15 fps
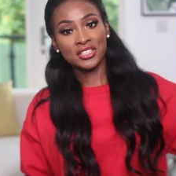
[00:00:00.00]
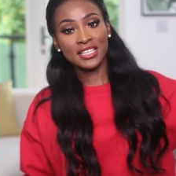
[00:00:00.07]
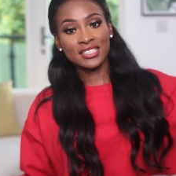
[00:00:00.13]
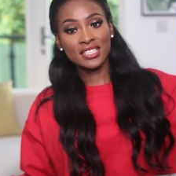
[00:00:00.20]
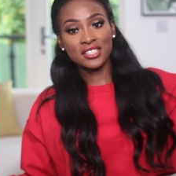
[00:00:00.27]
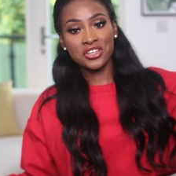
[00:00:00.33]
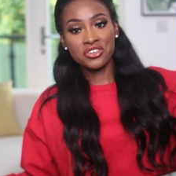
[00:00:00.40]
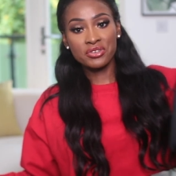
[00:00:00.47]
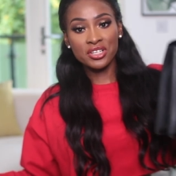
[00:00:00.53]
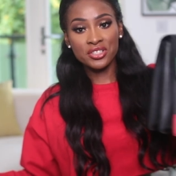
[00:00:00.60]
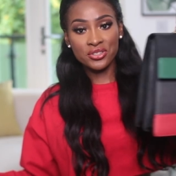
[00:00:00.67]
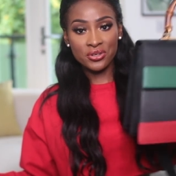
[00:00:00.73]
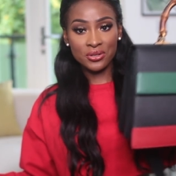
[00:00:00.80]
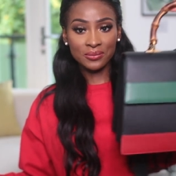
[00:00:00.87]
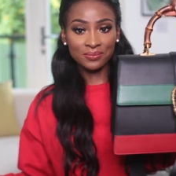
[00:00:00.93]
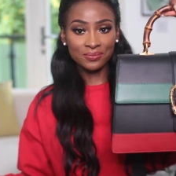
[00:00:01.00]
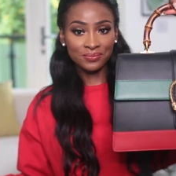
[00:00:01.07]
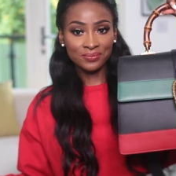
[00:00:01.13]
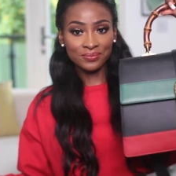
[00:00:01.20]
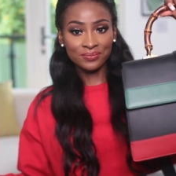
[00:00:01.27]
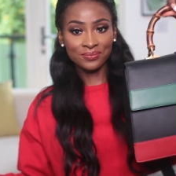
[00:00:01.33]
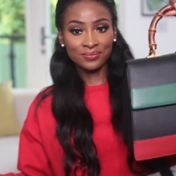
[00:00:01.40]
So this is the original,
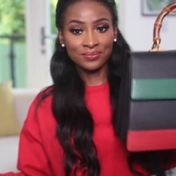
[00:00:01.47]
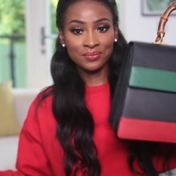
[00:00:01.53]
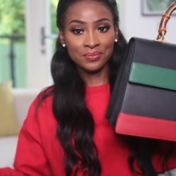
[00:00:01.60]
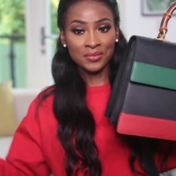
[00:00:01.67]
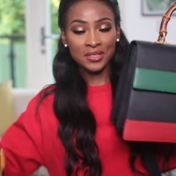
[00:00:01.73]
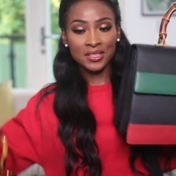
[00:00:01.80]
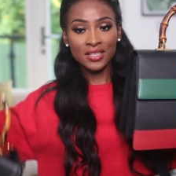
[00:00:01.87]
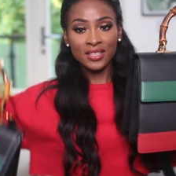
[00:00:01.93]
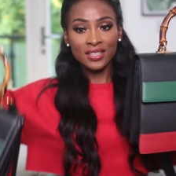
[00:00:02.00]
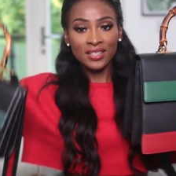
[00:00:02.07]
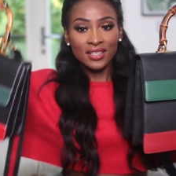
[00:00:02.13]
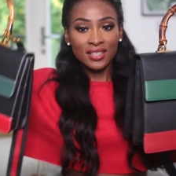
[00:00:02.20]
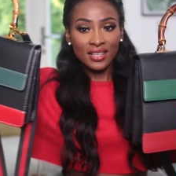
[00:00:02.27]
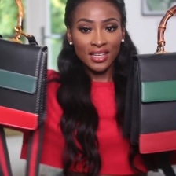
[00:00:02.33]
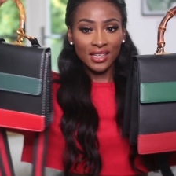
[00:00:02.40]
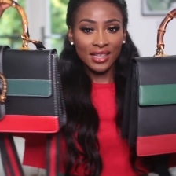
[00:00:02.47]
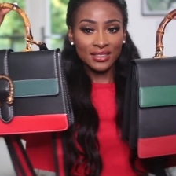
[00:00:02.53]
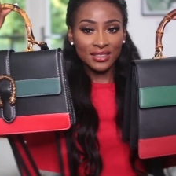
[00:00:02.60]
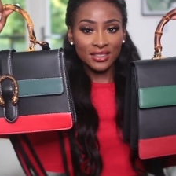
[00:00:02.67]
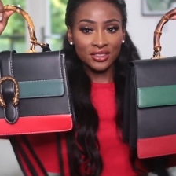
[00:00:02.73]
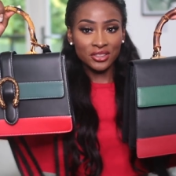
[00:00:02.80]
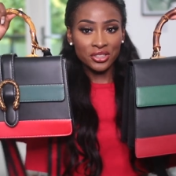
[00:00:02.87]
and
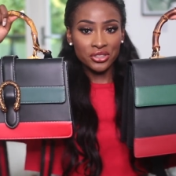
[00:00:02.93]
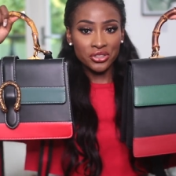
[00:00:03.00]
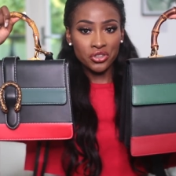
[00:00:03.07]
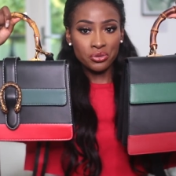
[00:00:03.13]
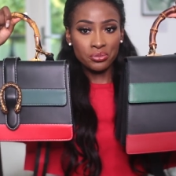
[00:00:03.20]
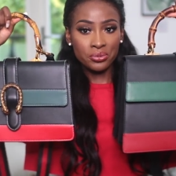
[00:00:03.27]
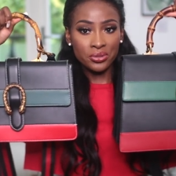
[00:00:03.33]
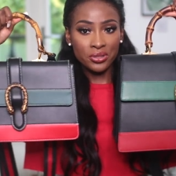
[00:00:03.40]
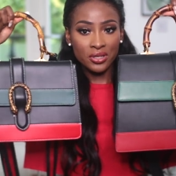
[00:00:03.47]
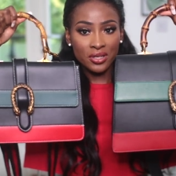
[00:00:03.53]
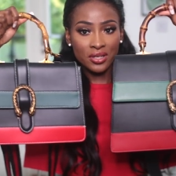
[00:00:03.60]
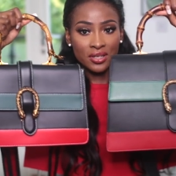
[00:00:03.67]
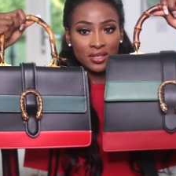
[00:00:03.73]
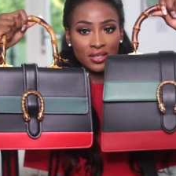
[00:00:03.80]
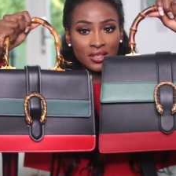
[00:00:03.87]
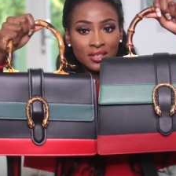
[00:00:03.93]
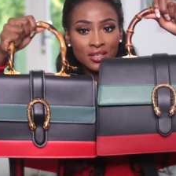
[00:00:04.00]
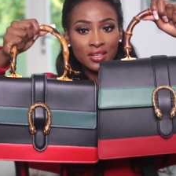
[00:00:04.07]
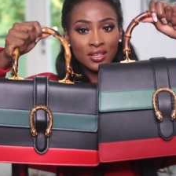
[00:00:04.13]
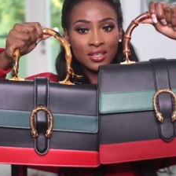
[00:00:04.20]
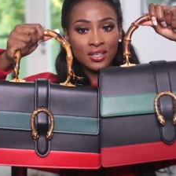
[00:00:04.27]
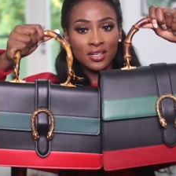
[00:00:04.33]
this is the dupe.
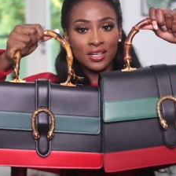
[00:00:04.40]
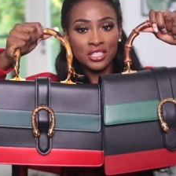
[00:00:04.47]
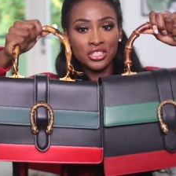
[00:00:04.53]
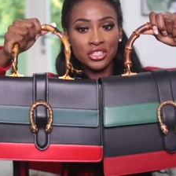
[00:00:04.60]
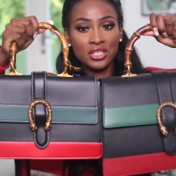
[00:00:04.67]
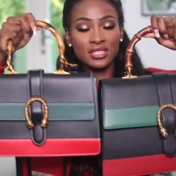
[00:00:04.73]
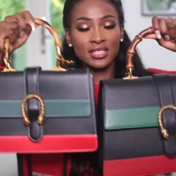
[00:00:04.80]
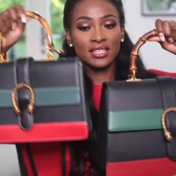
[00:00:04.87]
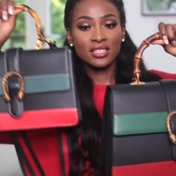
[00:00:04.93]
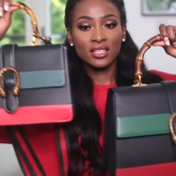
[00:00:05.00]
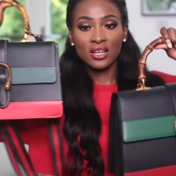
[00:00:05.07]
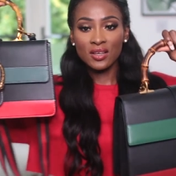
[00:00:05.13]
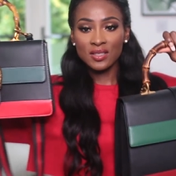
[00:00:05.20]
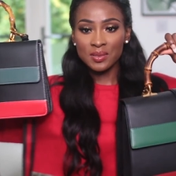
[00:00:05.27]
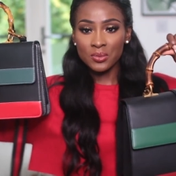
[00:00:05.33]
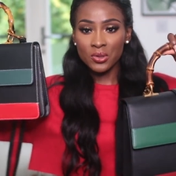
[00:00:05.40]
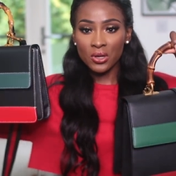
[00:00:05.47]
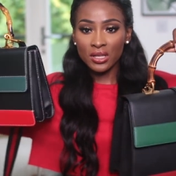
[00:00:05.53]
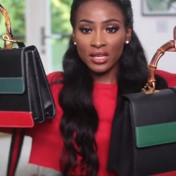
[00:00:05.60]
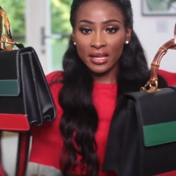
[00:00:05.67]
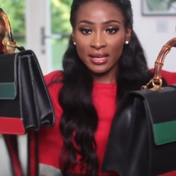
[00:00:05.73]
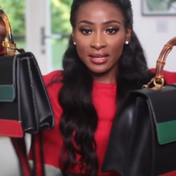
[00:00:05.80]
As you can see, it's a lot
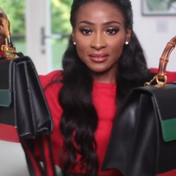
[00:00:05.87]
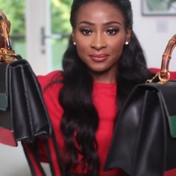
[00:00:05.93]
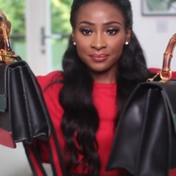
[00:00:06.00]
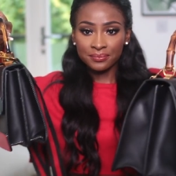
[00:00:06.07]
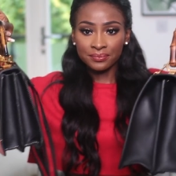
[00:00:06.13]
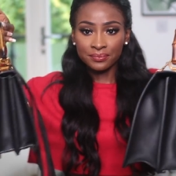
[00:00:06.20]
smaller,